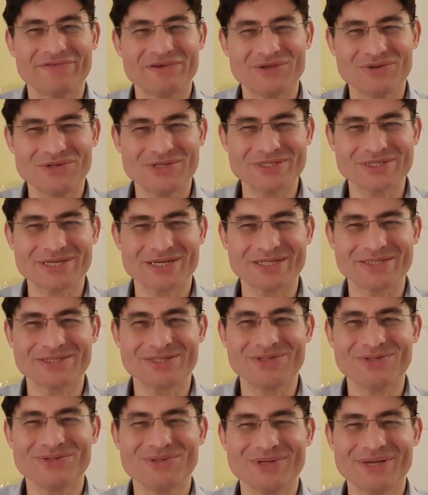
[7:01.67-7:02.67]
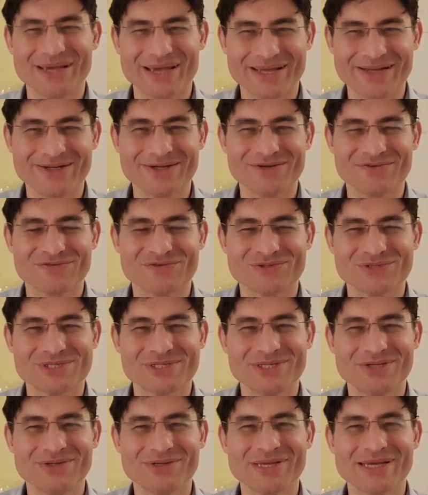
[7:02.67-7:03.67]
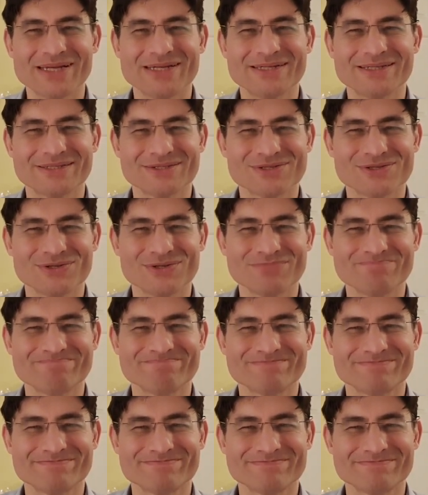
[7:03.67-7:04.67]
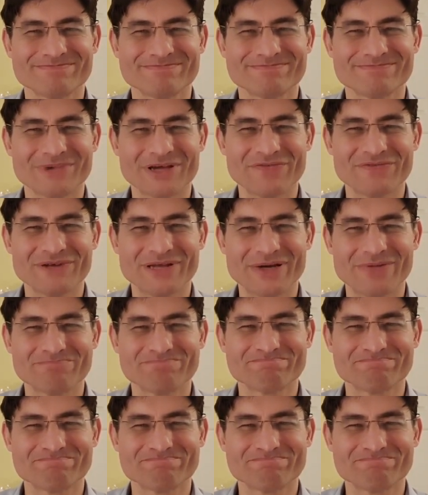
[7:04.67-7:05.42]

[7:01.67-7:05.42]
you decide to do, and I look forward to seeing you again soon. Bye for now.